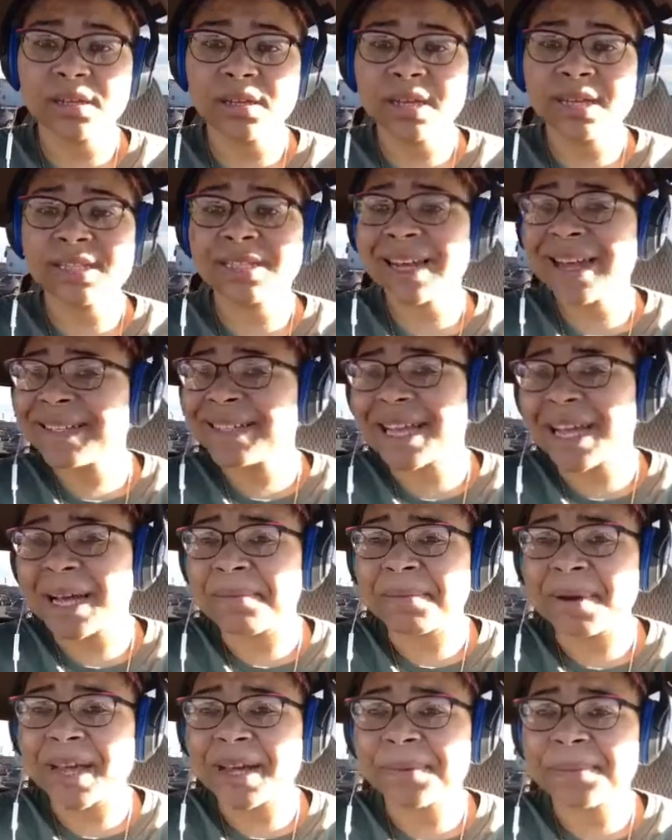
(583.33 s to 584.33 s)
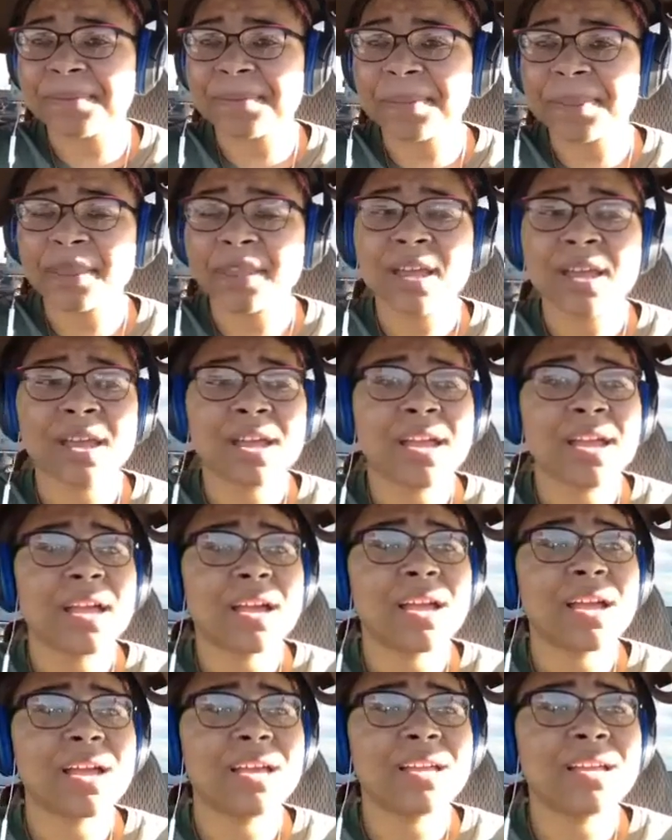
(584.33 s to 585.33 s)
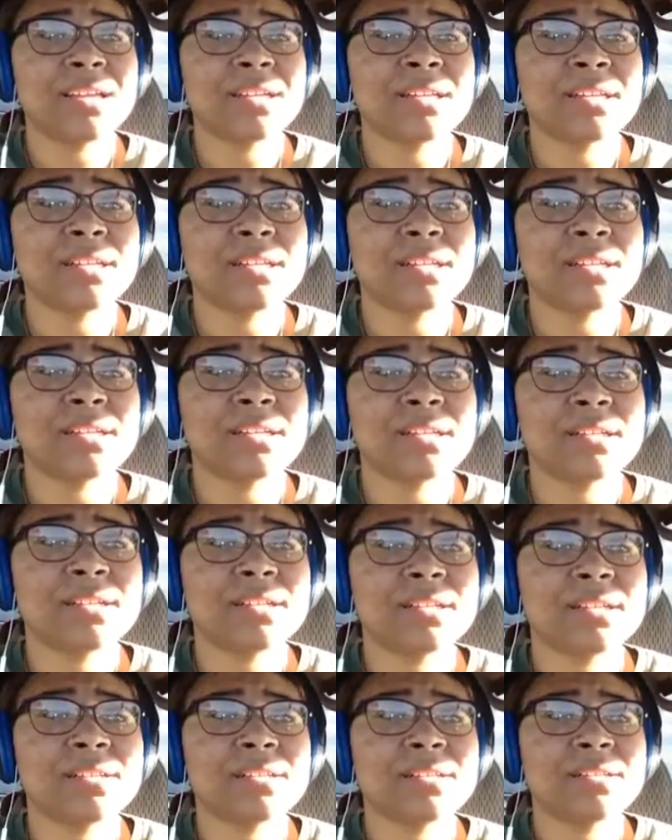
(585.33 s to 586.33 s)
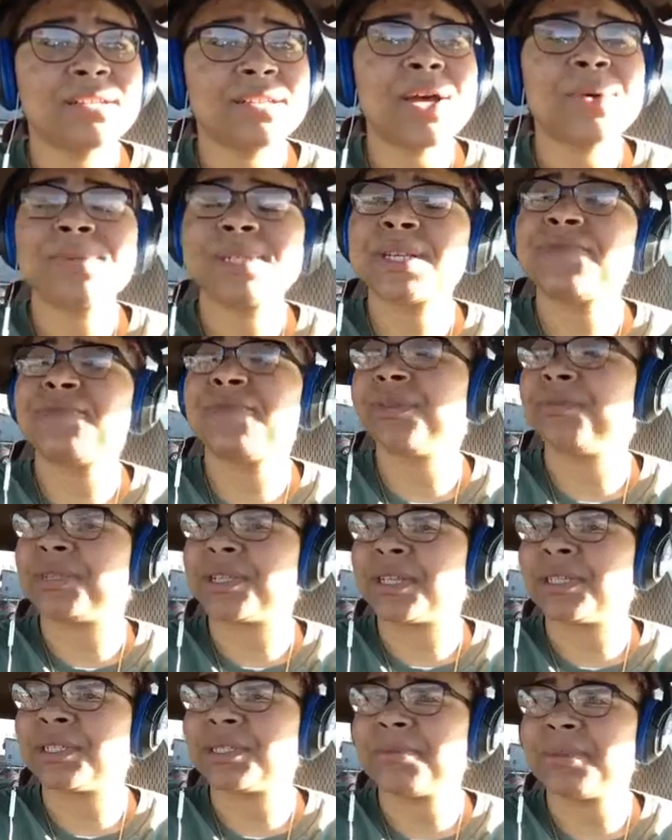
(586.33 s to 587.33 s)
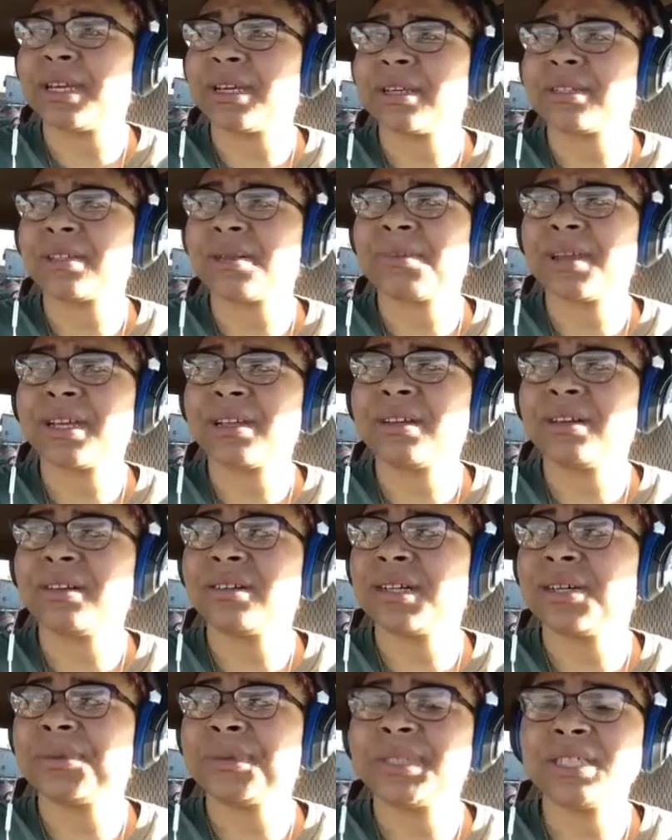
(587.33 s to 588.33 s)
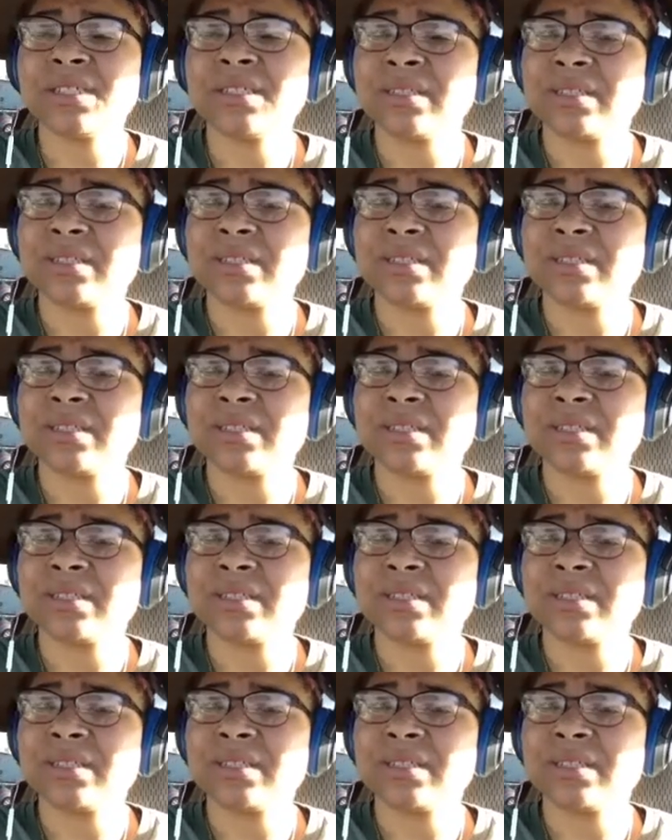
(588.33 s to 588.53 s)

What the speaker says: It's nighttime now. And that was confusing to me. Because I'm like, girl, it was